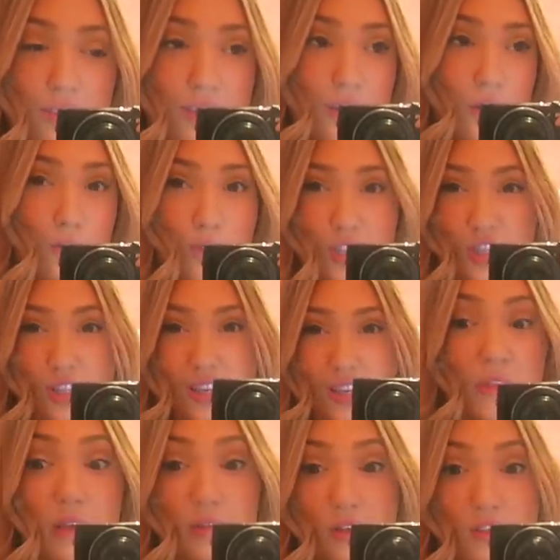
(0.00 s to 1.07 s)
It's like
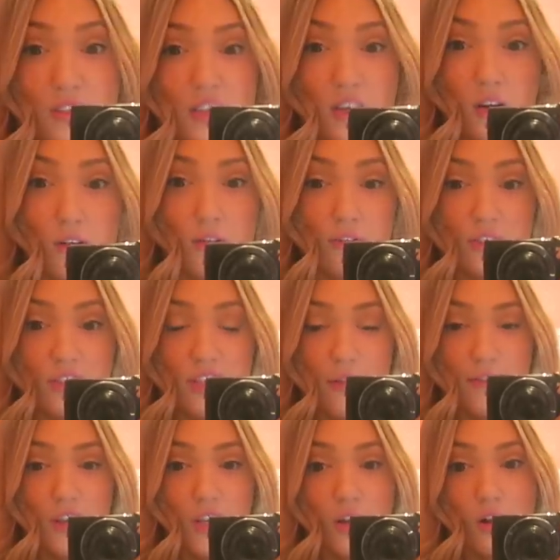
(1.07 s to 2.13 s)
originally it was on sale for
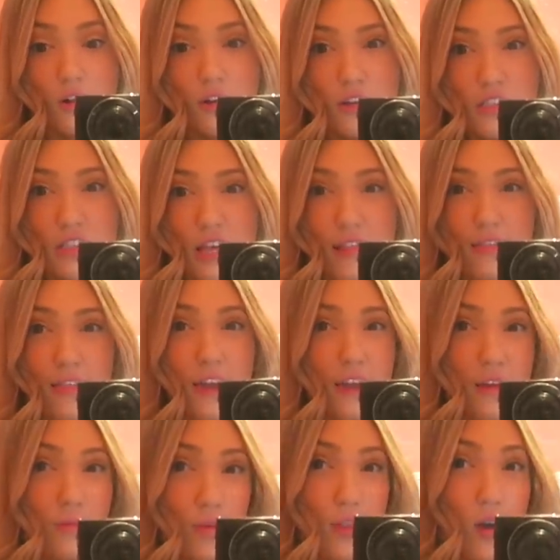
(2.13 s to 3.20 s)
seventy dollars, and
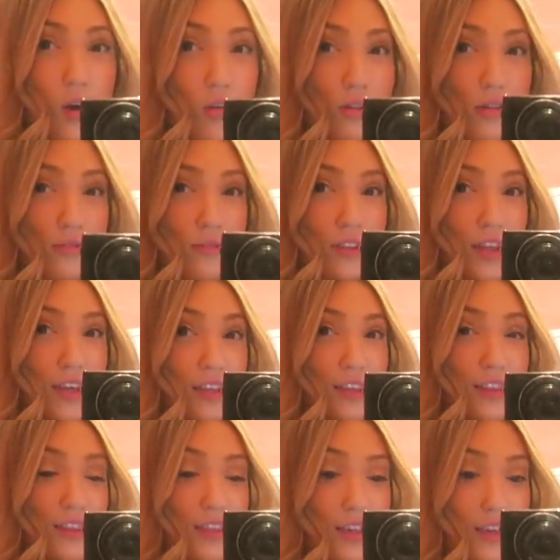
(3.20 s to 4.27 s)
then with all of like
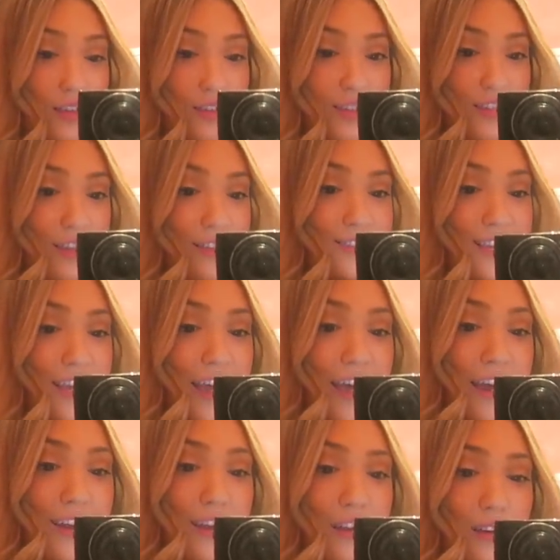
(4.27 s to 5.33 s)
the discounts they
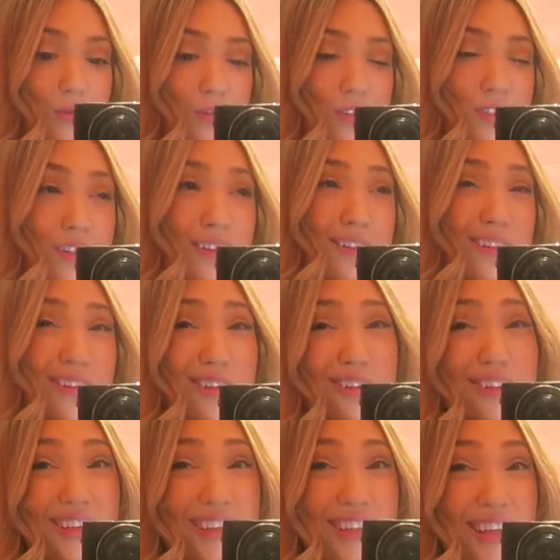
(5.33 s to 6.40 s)
had, it was
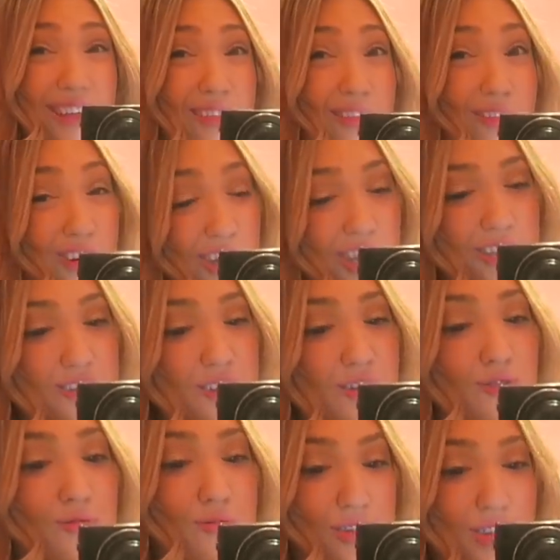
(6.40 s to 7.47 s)
literally like
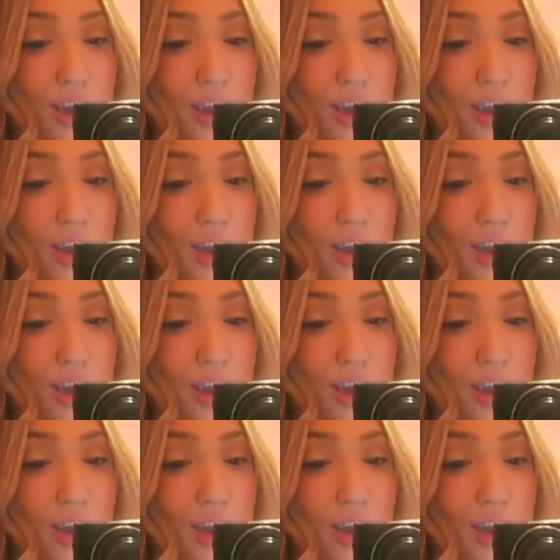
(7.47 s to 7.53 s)
thirty-two dollars.